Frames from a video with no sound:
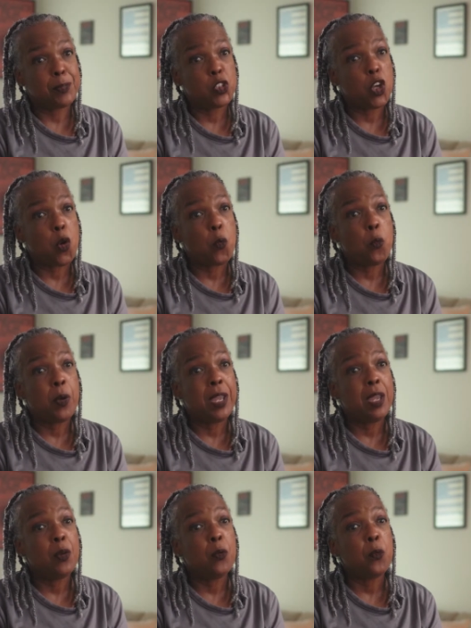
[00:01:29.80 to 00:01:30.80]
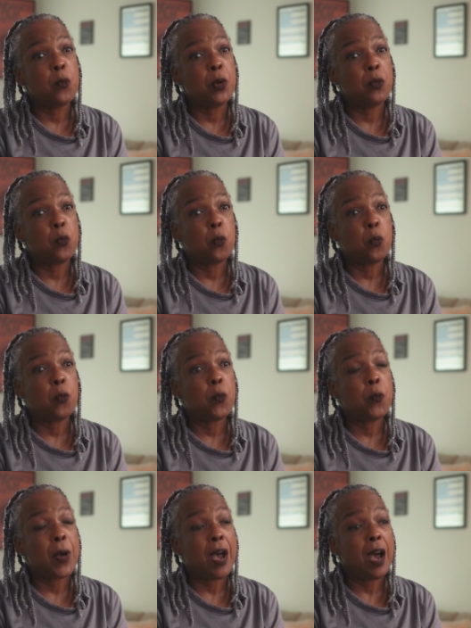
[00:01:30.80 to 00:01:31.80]
So we would
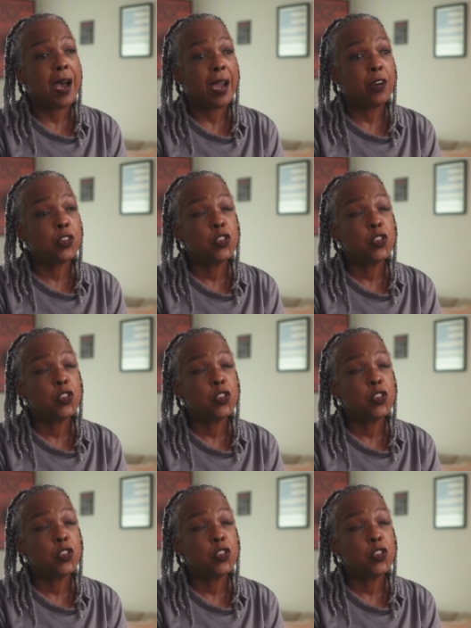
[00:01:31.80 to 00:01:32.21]
hire